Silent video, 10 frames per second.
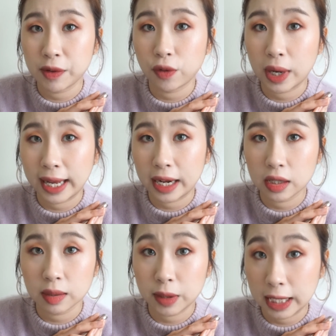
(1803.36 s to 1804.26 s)
before I get
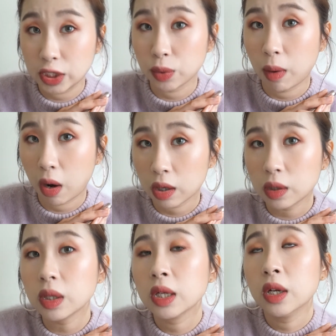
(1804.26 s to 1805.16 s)
on the plane
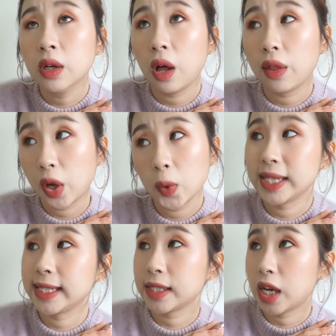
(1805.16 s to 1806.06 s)
tomorrow. Although
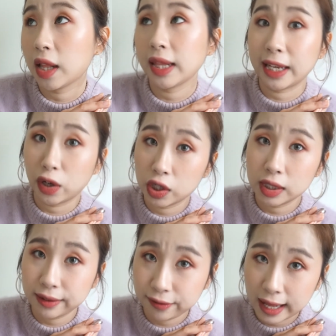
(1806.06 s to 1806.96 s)
it is not like an
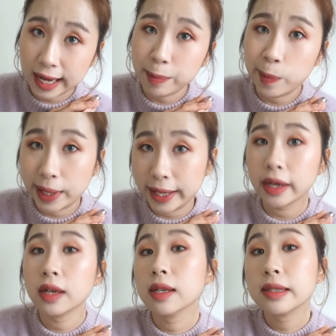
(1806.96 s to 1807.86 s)
early flight, but
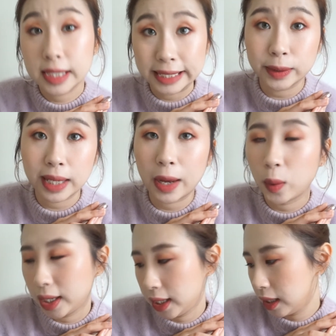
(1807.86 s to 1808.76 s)
still, I
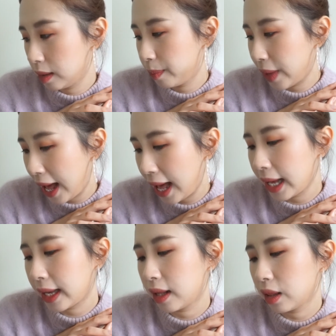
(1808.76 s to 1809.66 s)
want to
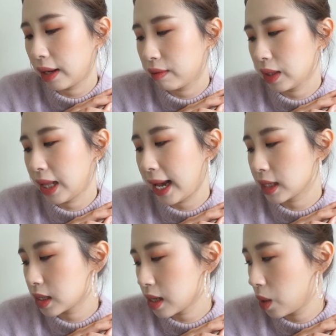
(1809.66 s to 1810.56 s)
pack and like relax.